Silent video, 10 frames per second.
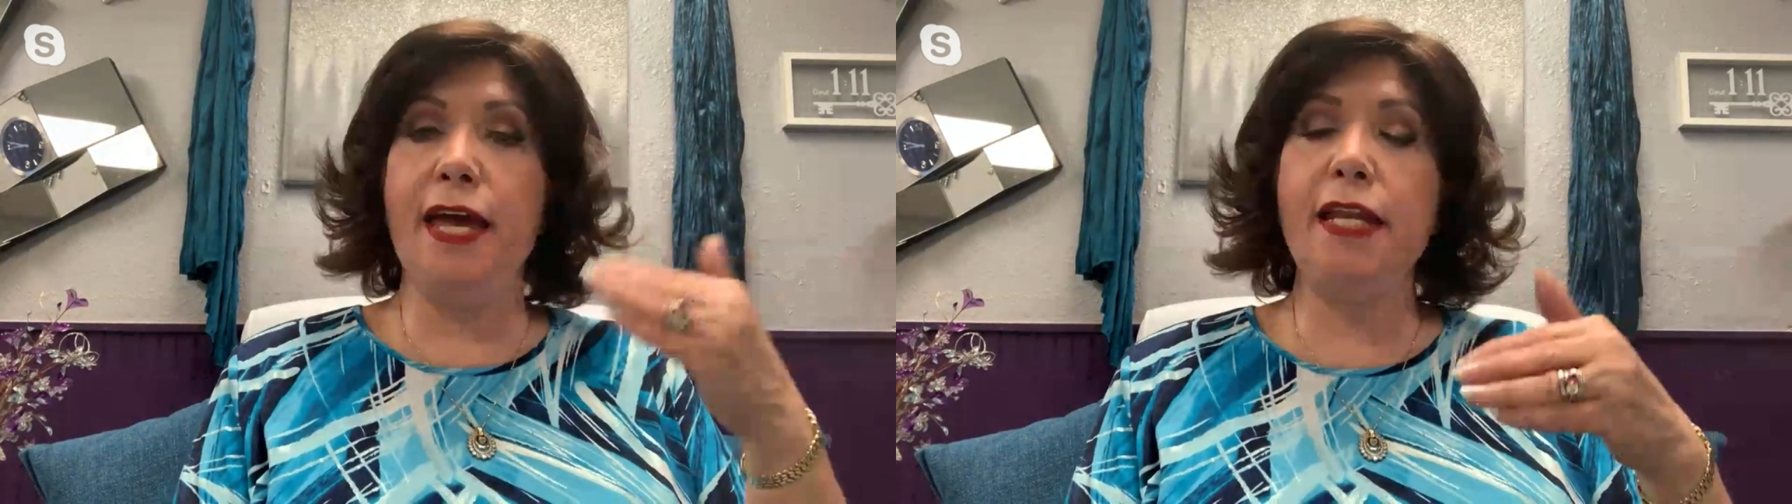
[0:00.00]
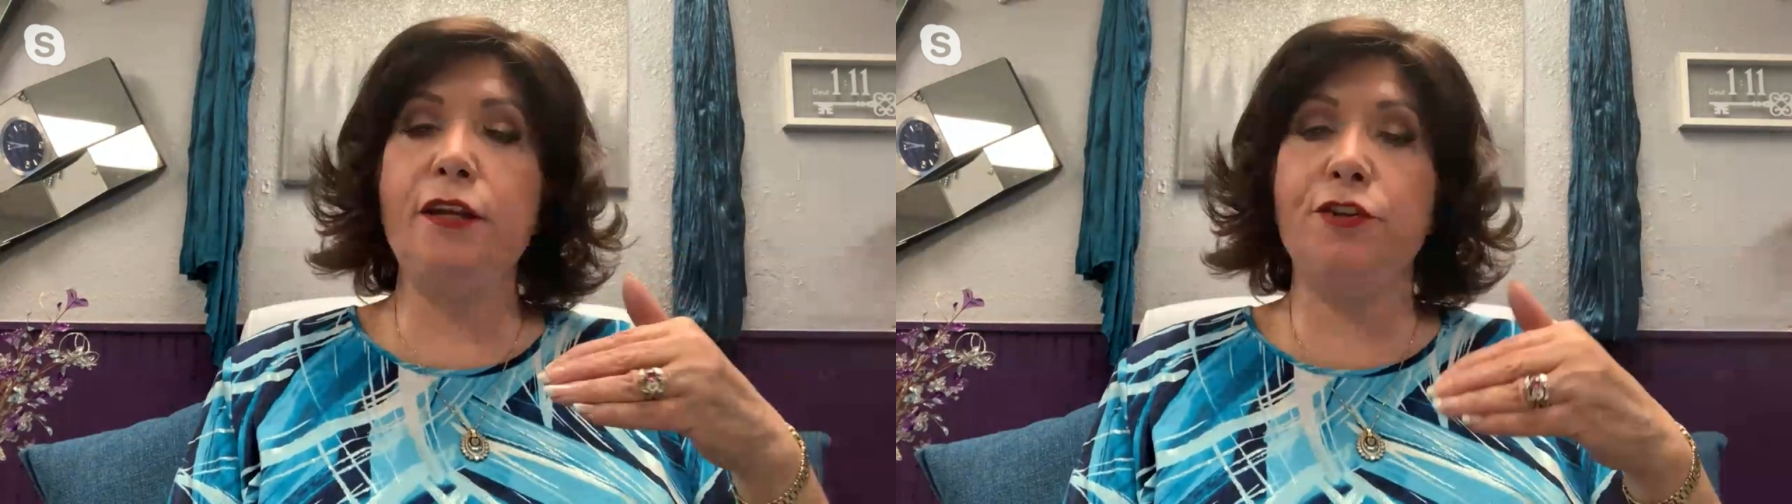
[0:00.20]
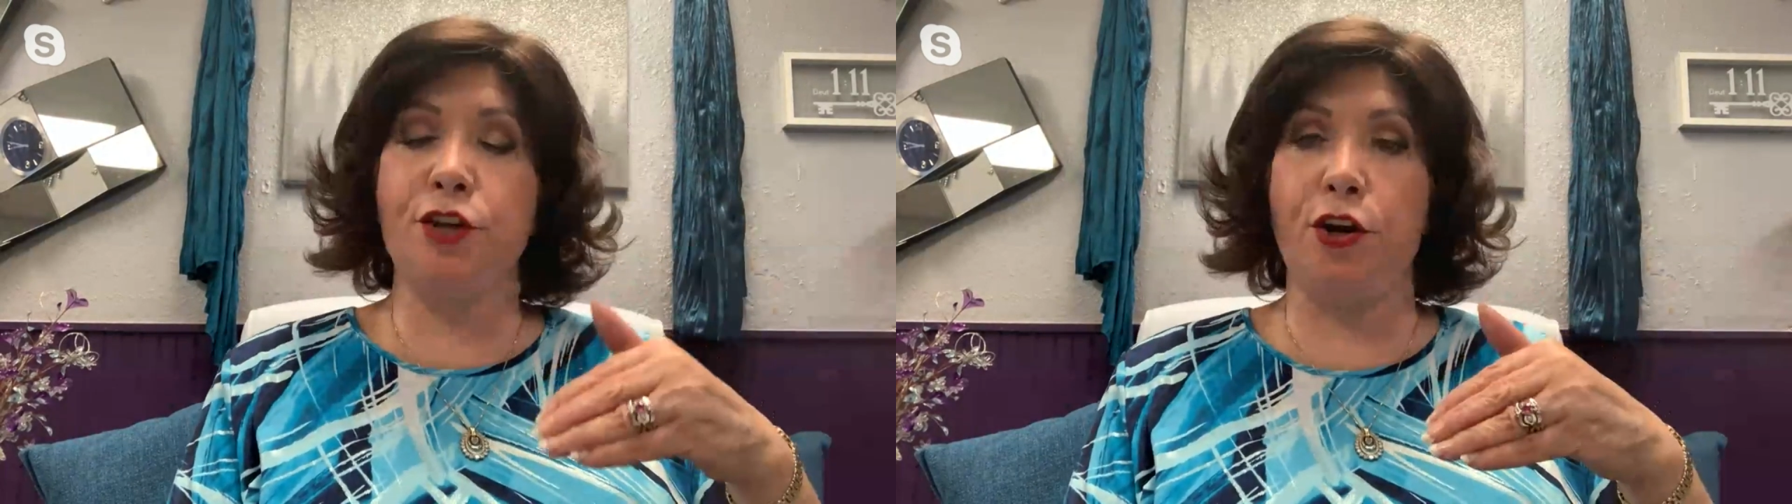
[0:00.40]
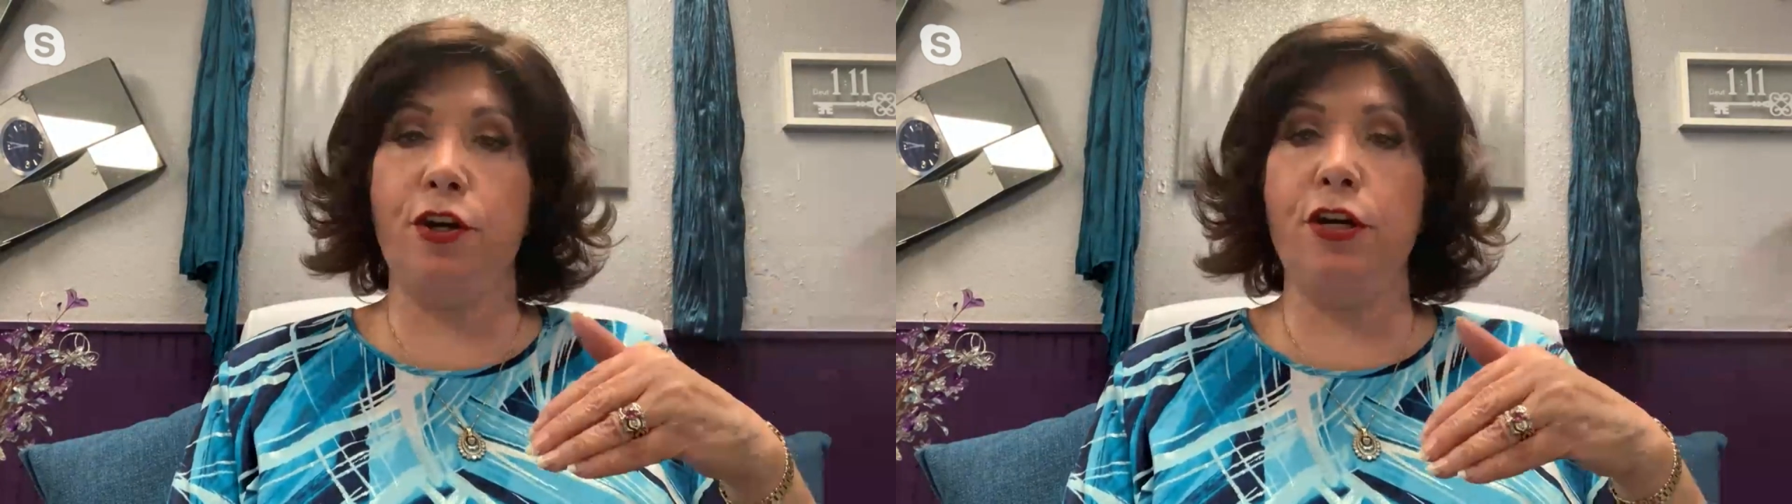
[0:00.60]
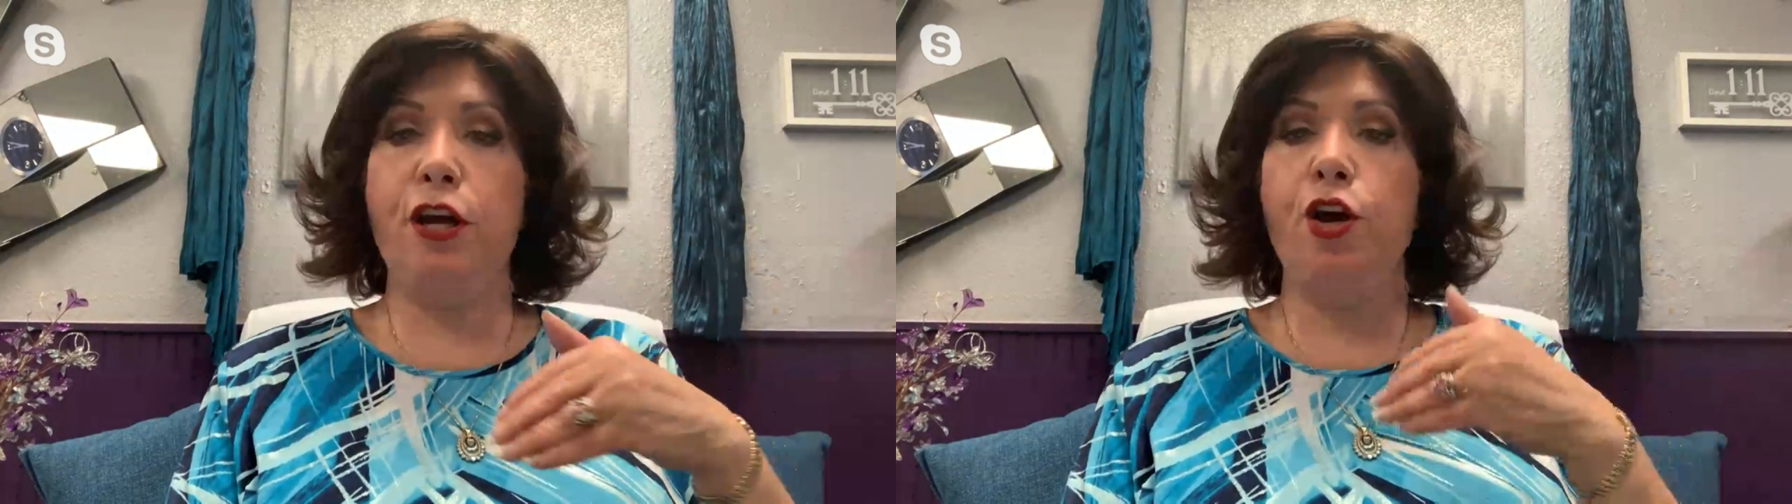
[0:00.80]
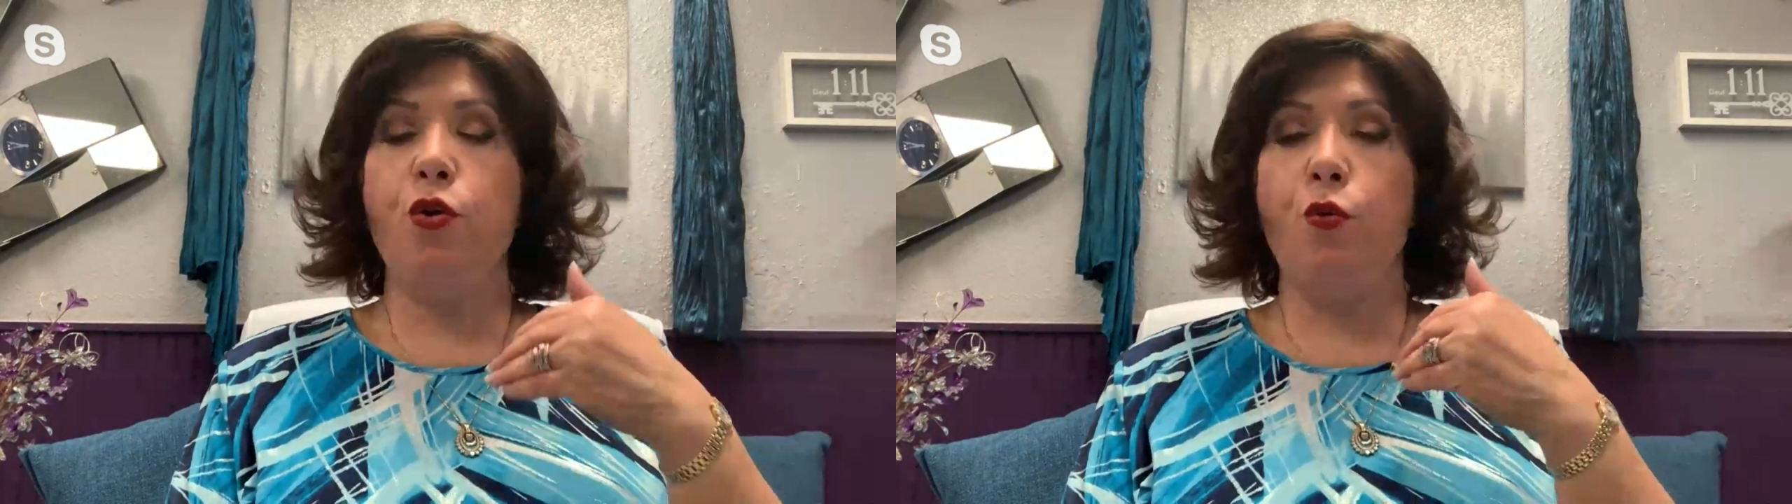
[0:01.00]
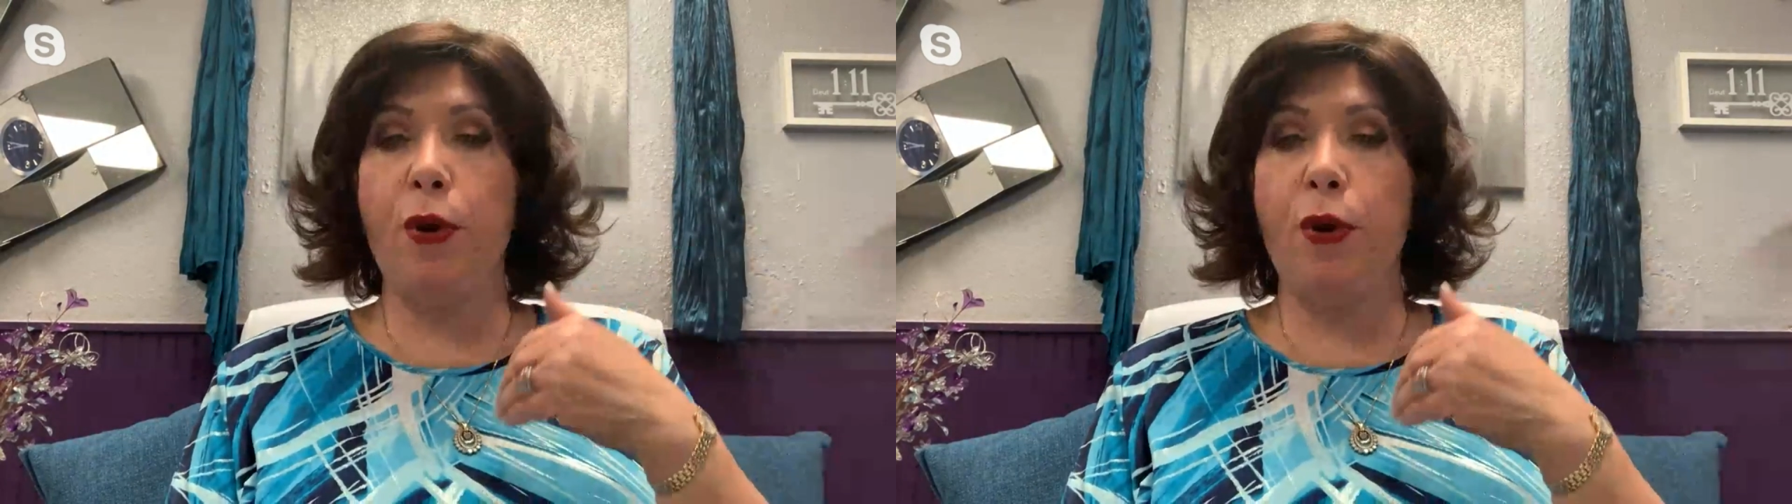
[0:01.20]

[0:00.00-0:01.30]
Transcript: Then, in turn,